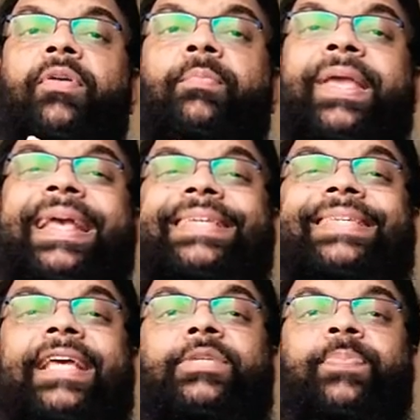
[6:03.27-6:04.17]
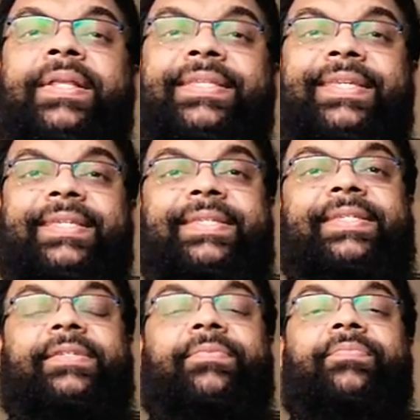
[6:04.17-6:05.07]
of the biggest
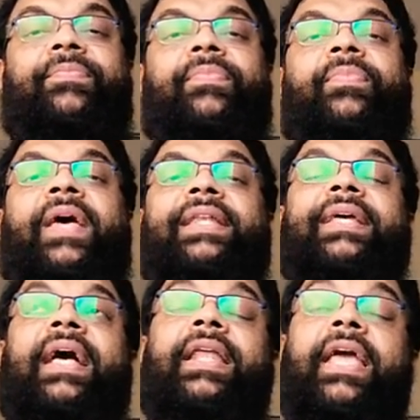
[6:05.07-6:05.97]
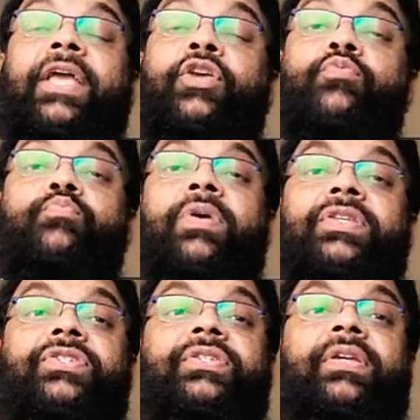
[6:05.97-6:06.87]
expenses that an
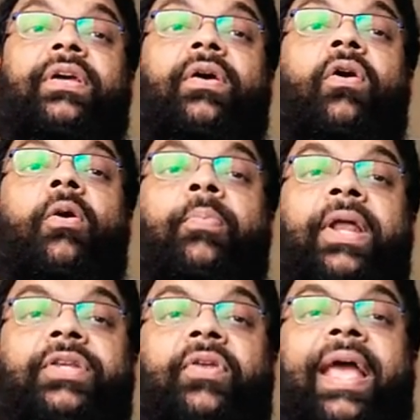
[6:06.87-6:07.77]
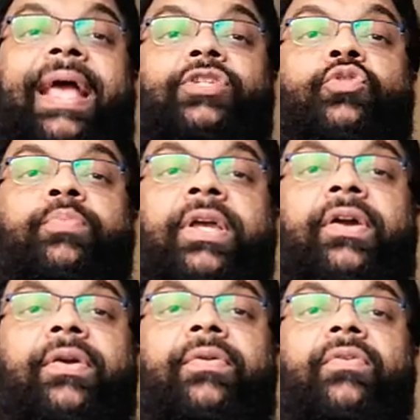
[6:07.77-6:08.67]
equipment operator has to
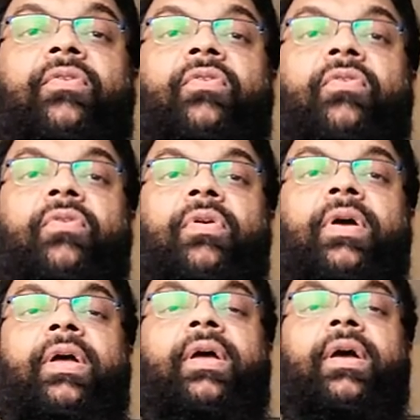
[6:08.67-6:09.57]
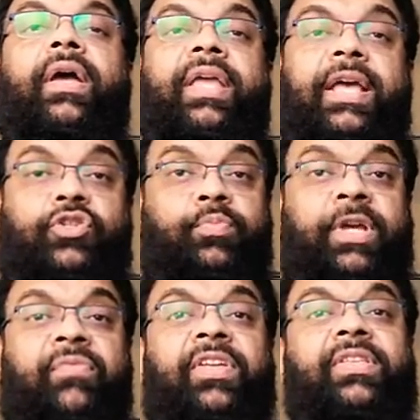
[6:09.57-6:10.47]
bear
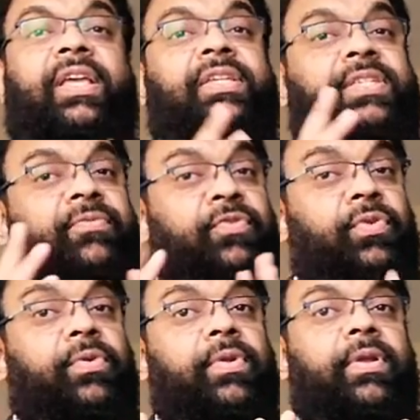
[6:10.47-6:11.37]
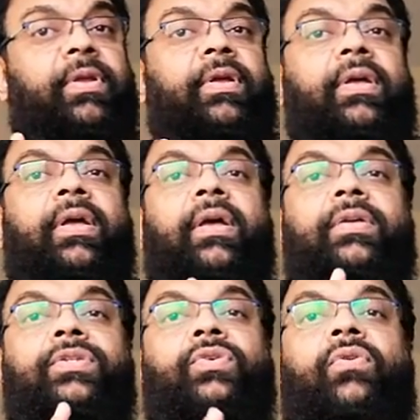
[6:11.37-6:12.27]
with is the fuel.
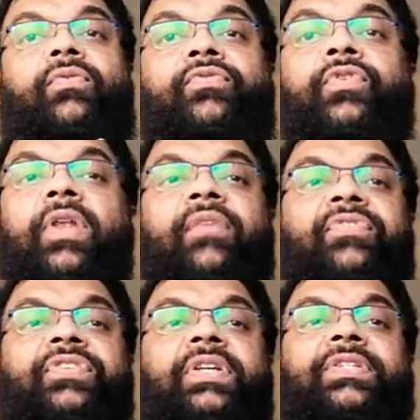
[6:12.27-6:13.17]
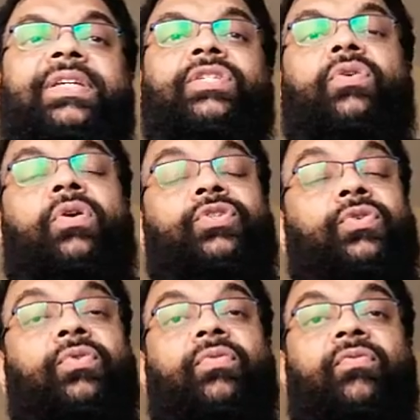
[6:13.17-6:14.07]
So fuel efficiency is
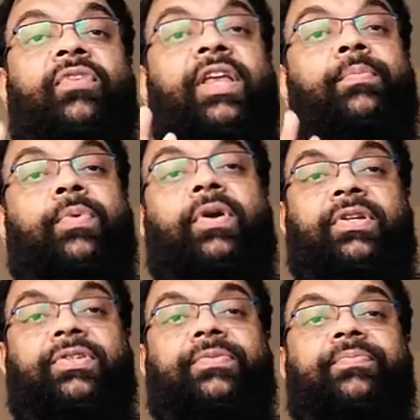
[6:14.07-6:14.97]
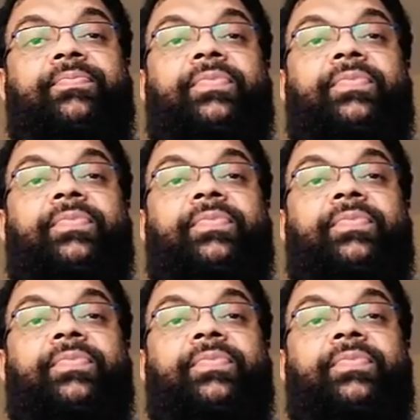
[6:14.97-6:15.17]
also very important.